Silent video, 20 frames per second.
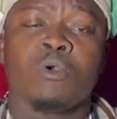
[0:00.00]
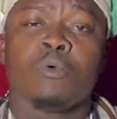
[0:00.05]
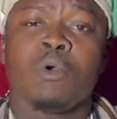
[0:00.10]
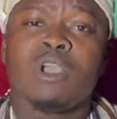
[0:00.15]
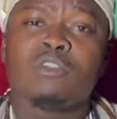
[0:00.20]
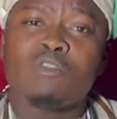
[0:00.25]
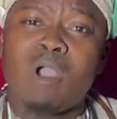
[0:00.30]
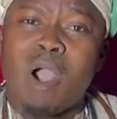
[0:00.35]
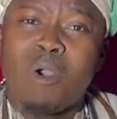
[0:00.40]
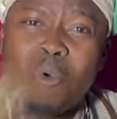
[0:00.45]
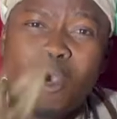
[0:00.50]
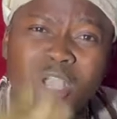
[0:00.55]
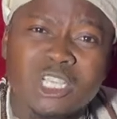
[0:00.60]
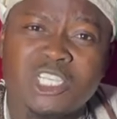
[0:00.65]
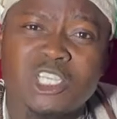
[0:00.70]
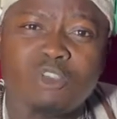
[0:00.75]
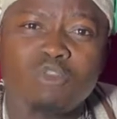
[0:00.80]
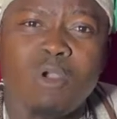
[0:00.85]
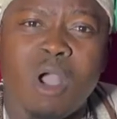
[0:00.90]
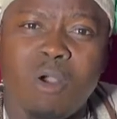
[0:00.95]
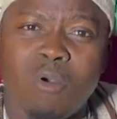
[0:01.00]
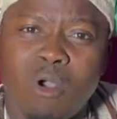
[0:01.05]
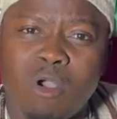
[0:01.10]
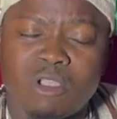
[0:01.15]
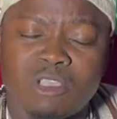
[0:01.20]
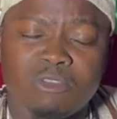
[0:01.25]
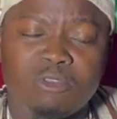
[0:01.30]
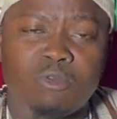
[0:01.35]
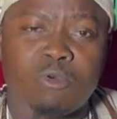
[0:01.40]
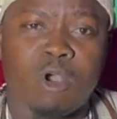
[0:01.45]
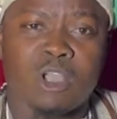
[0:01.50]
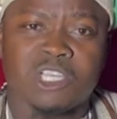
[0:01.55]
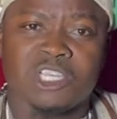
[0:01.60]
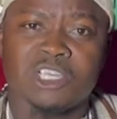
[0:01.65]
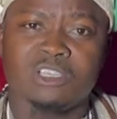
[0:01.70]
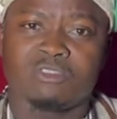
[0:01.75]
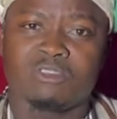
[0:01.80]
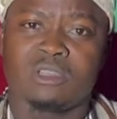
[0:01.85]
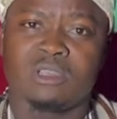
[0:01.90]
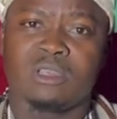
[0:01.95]
When you are watching
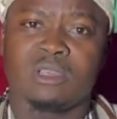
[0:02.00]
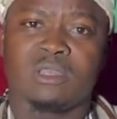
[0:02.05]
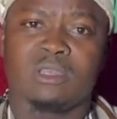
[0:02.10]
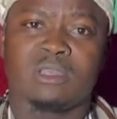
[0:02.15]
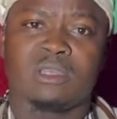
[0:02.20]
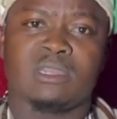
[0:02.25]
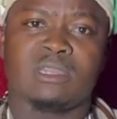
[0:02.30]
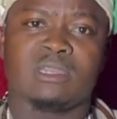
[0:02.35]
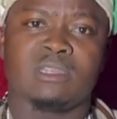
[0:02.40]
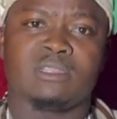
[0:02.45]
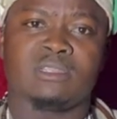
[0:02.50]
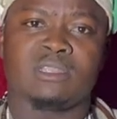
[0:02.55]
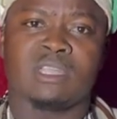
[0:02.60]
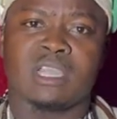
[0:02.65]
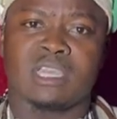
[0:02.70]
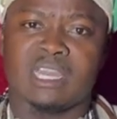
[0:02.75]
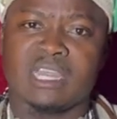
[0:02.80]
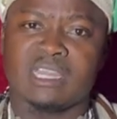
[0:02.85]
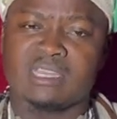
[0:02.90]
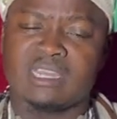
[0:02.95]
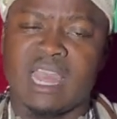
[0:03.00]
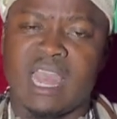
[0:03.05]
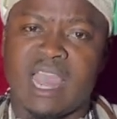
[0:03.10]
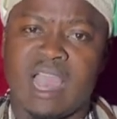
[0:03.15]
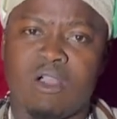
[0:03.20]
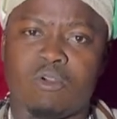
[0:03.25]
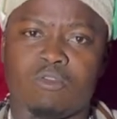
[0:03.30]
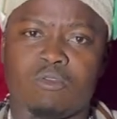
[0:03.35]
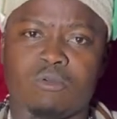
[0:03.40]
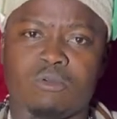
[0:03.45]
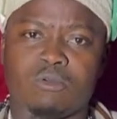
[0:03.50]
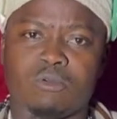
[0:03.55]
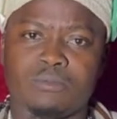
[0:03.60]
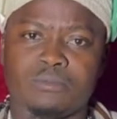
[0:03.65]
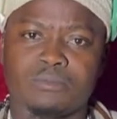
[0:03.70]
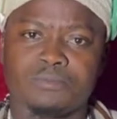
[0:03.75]
the great Yakubu.